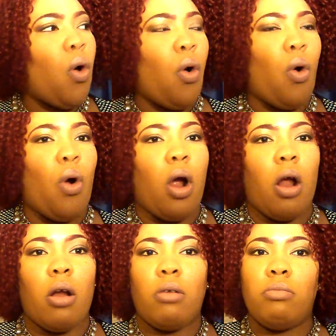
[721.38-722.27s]

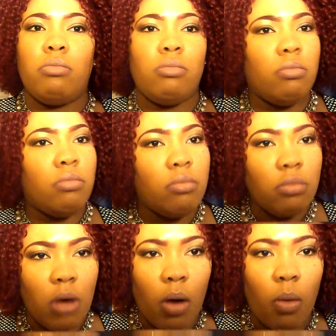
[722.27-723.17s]
or,
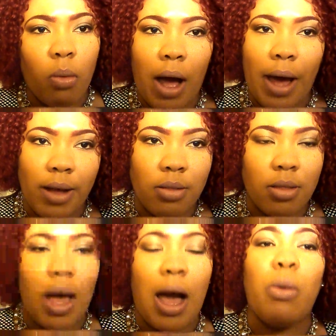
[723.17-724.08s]
oh, I
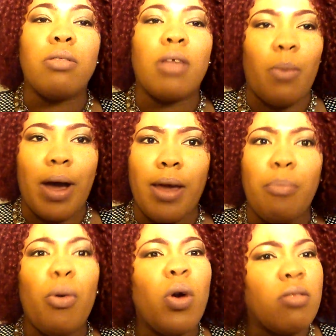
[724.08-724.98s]
won't say
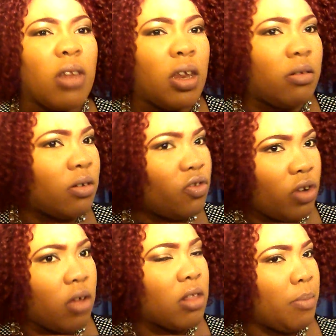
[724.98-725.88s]
white, porcelain. Because,
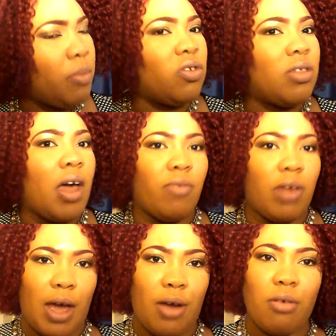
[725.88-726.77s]
you know, some people just have
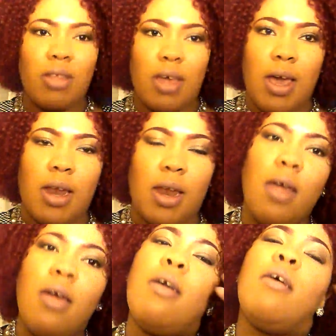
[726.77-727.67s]
lighter skin.
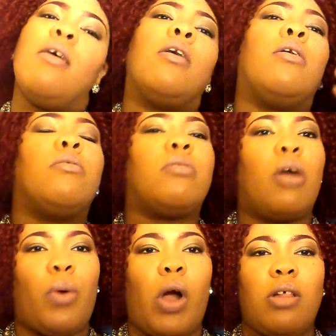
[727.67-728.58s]

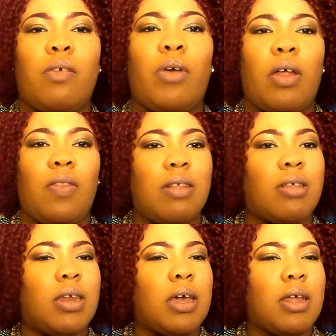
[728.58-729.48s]
So regardless of your
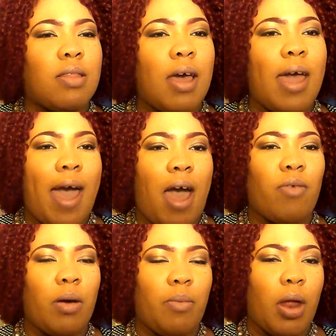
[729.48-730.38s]
ethnicity, they
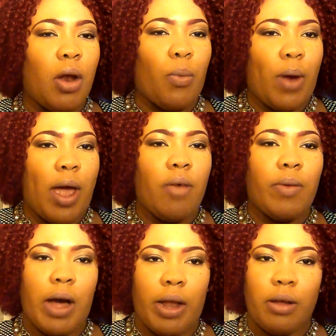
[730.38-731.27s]
have an array
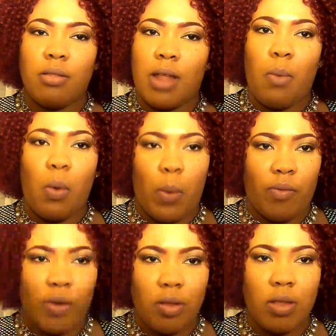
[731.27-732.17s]
of colors that will
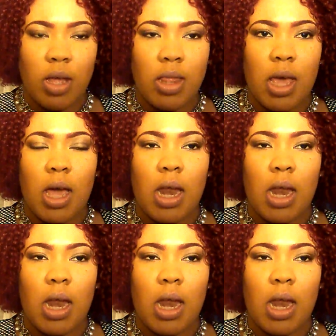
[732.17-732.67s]
work for your skin